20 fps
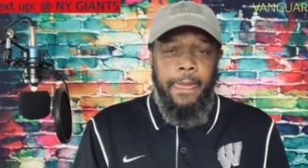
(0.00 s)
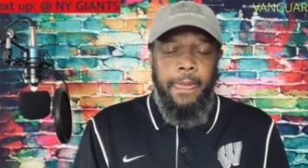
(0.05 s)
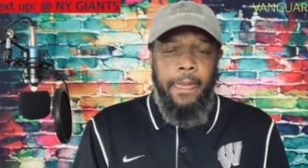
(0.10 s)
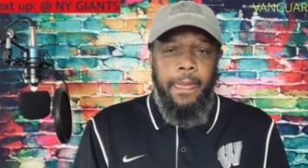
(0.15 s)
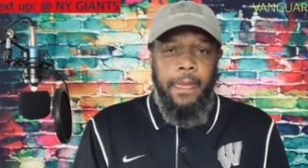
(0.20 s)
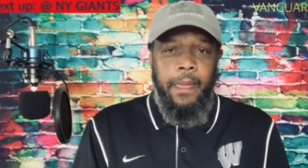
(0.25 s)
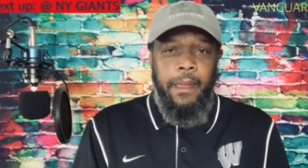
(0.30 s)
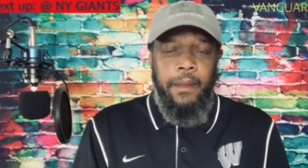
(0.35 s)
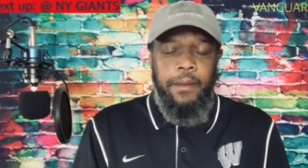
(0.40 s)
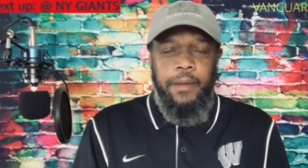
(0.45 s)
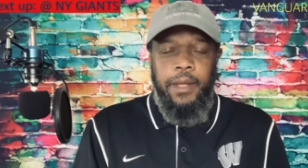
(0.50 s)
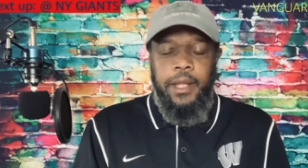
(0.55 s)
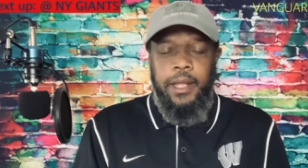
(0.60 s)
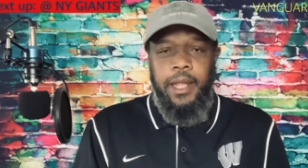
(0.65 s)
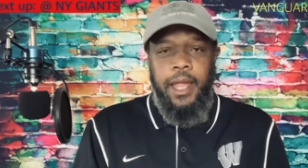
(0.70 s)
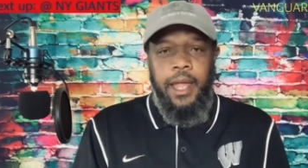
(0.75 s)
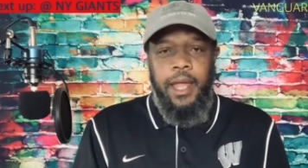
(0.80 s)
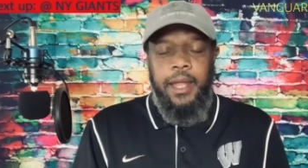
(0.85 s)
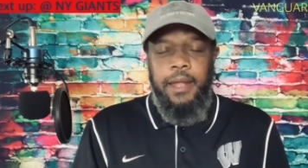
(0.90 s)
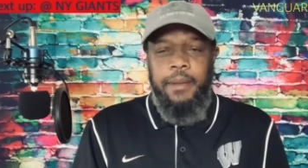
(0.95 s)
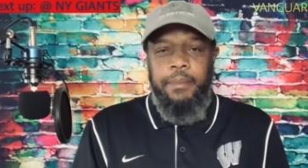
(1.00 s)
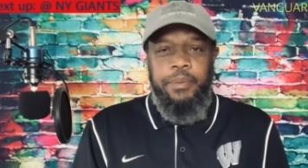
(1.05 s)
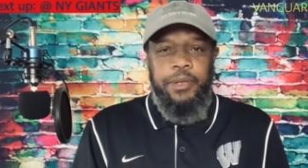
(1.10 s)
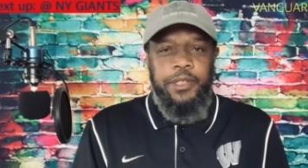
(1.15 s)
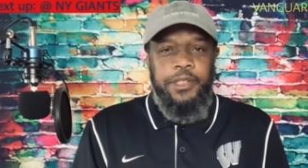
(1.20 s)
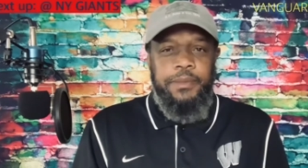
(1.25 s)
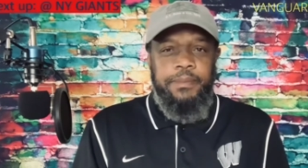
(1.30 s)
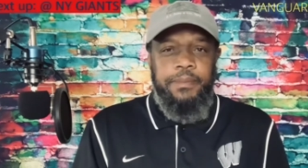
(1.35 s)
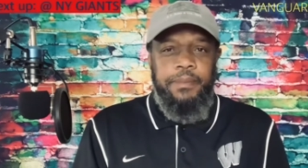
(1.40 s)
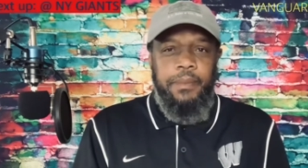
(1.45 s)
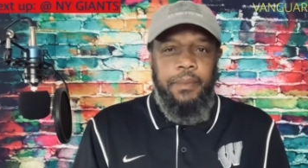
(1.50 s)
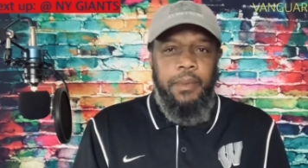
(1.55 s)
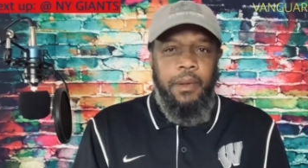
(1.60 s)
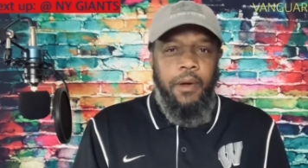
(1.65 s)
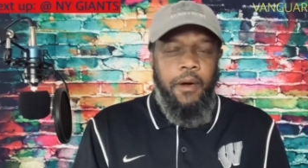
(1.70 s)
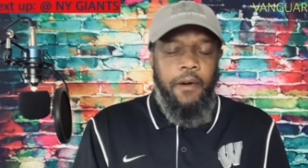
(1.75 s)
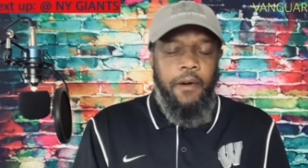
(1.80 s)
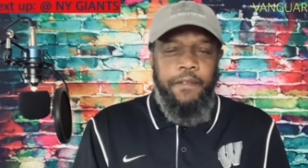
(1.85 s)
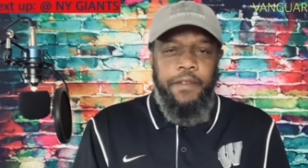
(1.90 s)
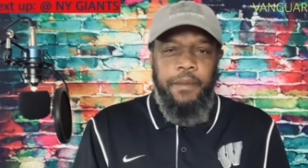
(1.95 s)
You cannot get pushed
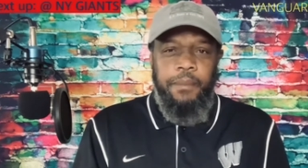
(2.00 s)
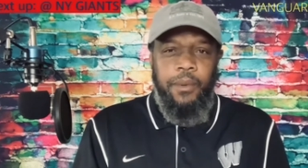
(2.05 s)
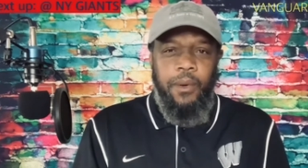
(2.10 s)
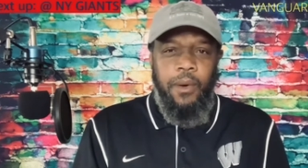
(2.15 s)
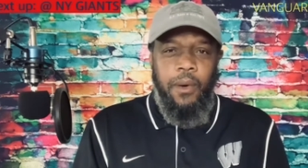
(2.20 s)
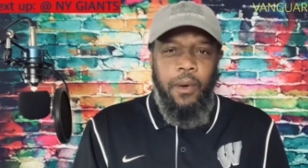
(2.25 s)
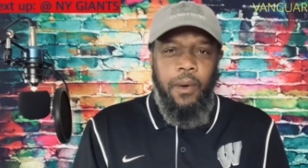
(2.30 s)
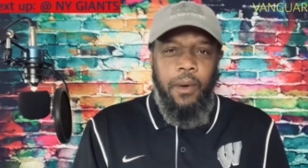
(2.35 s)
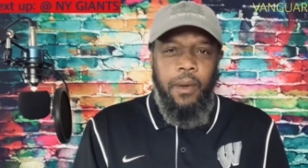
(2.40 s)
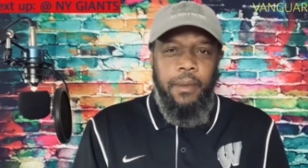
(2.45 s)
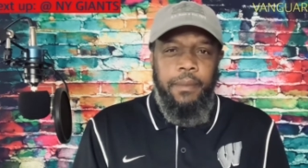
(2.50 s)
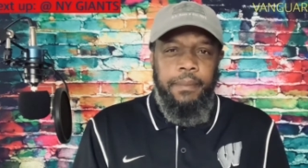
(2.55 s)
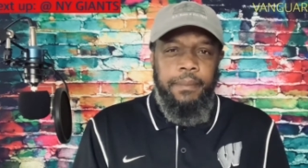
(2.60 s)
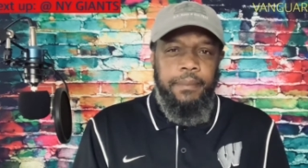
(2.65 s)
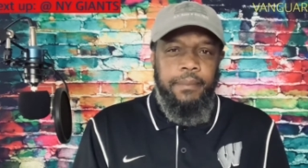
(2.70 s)
off the ball